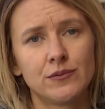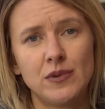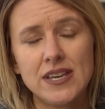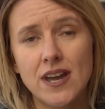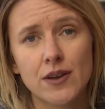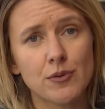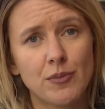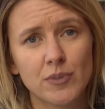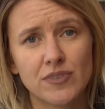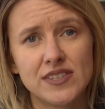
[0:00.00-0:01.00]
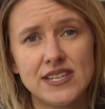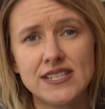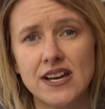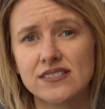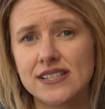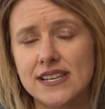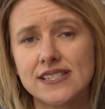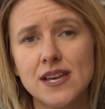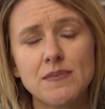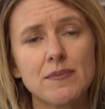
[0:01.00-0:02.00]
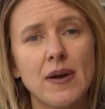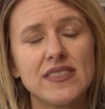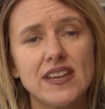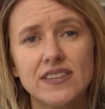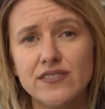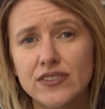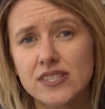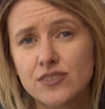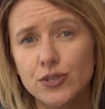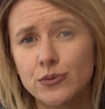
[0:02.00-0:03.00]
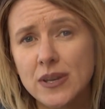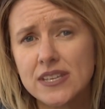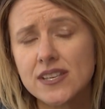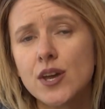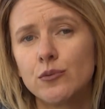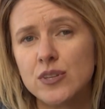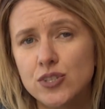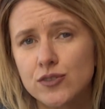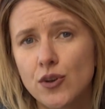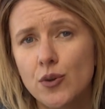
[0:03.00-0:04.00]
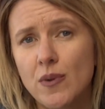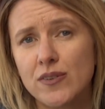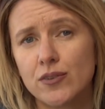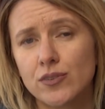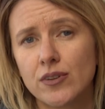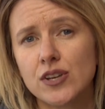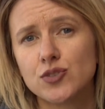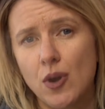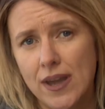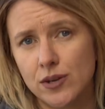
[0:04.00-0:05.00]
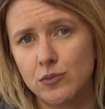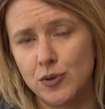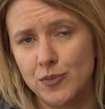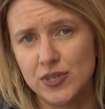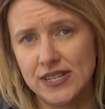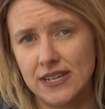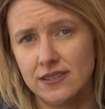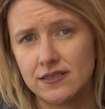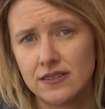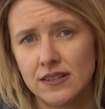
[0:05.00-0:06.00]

We can't report on the details, as I said, but by the end of this 2 weeks, we should know whether or not a trial will proceed.